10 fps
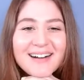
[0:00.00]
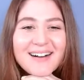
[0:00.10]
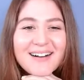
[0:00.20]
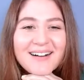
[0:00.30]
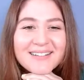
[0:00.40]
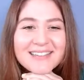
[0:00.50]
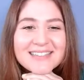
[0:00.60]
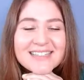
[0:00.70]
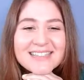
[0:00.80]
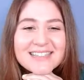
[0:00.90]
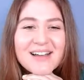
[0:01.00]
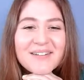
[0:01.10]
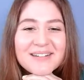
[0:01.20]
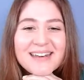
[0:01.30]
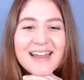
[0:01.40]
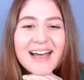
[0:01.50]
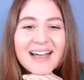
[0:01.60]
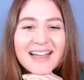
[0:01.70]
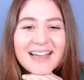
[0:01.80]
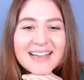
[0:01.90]
Oh, this is so
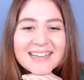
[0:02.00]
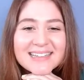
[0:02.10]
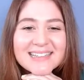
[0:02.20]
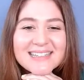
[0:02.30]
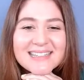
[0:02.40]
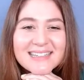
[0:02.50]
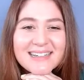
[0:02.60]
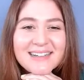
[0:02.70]
nice.